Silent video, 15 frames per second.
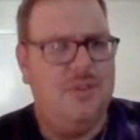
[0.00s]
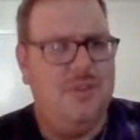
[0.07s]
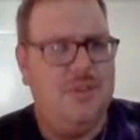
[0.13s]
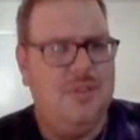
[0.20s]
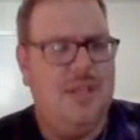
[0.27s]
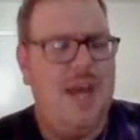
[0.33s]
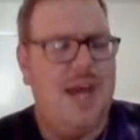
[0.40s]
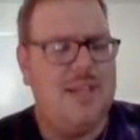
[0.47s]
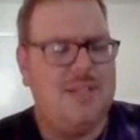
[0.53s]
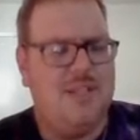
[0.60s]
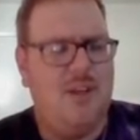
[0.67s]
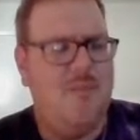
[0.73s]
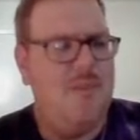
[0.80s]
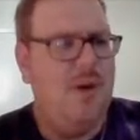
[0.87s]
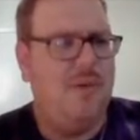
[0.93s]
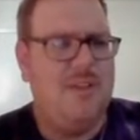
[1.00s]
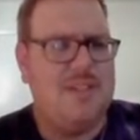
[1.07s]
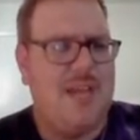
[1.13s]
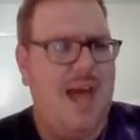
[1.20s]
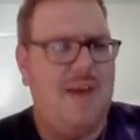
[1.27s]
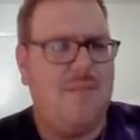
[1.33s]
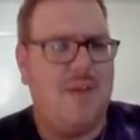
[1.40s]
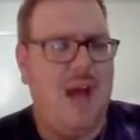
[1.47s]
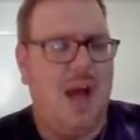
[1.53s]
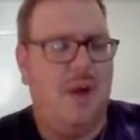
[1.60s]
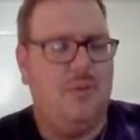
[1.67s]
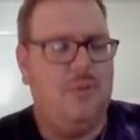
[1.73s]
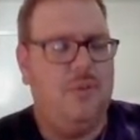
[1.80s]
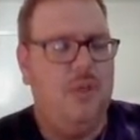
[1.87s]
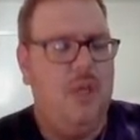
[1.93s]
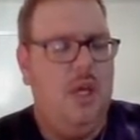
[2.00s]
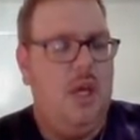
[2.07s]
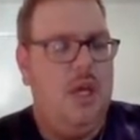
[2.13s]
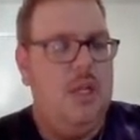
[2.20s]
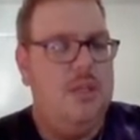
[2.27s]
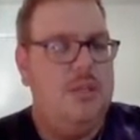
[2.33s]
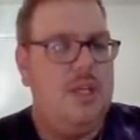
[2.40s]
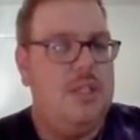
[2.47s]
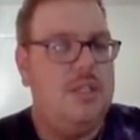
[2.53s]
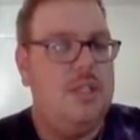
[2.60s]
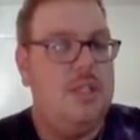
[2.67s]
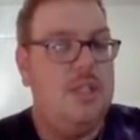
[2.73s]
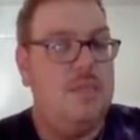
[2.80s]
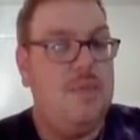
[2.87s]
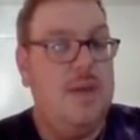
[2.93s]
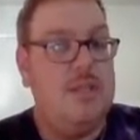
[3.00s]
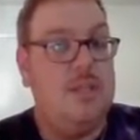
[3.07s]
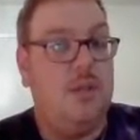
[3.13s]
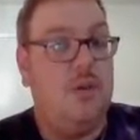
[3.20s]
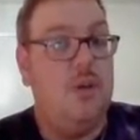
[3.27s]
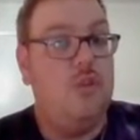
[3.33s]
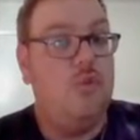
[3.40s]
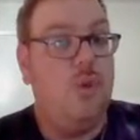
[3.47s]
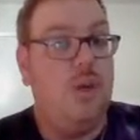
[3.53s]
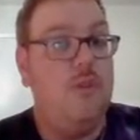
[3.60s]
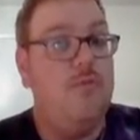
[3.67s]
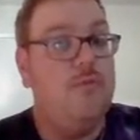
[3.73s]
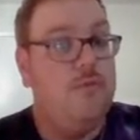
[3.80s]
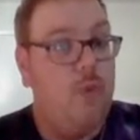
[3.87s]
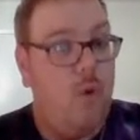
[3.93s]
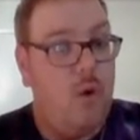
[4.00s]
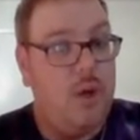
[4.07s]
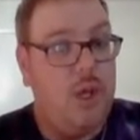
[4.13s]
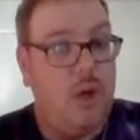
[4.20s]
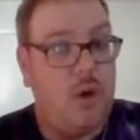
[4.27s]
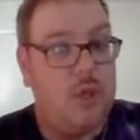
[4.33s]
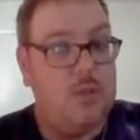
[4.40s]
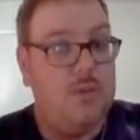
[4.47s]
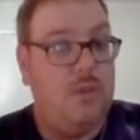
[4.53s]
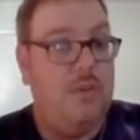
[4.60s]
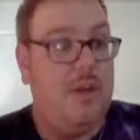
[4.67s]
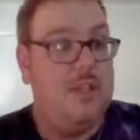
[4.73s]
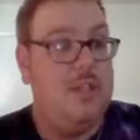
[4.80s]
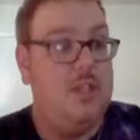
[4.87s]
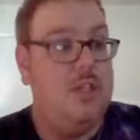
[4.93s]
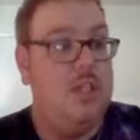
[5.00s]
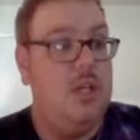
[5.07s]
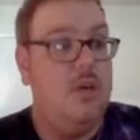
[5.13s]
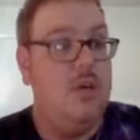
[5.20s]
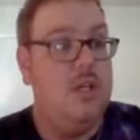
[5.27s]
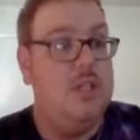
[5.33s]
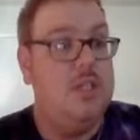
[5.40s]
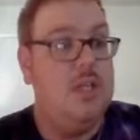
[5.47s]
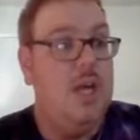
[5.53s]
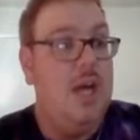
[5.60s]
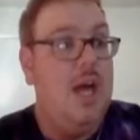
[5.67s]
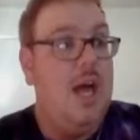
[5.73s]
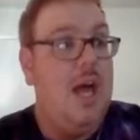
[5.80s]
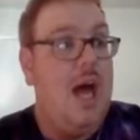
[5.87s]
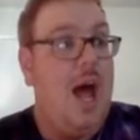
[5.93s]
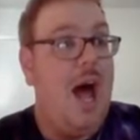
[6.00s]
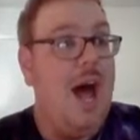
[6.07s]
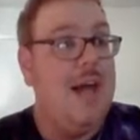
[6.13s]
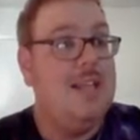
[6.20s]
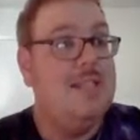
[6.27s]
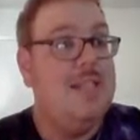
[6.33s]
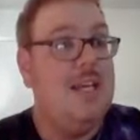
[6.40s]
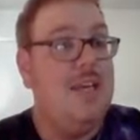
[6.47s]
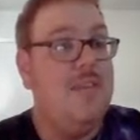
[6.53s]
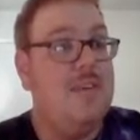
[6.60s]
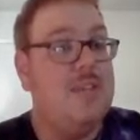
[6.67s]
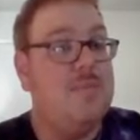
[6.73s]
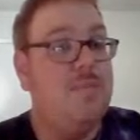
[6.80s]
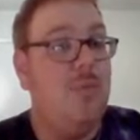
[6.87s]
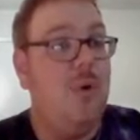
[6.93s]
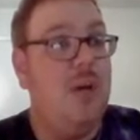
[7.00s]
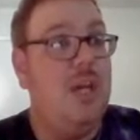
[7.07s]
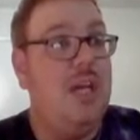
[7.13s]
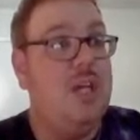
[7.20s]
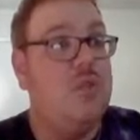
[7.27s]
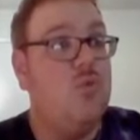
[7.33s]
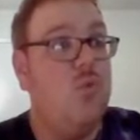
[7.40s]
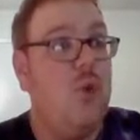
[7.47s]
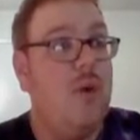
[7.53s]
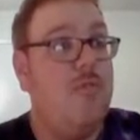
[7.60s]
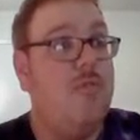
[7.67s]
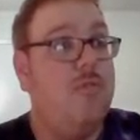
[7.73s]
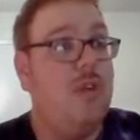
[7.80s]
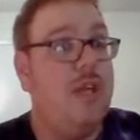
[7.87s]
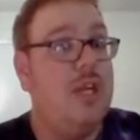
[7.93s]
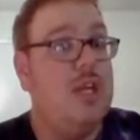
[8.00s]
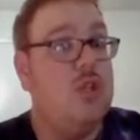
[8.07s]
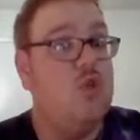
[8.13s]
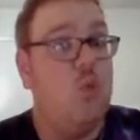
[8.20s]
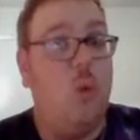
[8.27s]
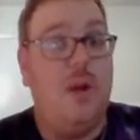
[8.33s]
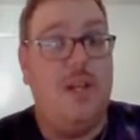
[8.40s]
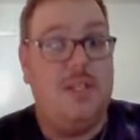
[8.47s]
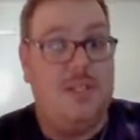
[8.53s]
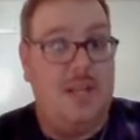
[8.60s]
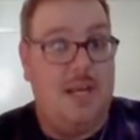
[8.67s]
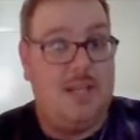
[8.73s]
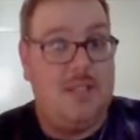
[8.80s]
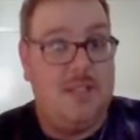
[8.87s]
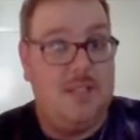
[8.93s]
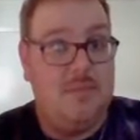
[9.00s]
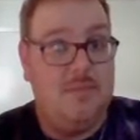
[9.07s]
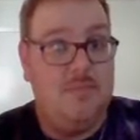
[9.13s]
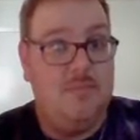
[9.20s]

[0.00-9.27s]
Yes, Dolph Mingo doesn't have goggles. Since this is basically 24 years for the fans of the series, I'd say at this point he's roughly 26.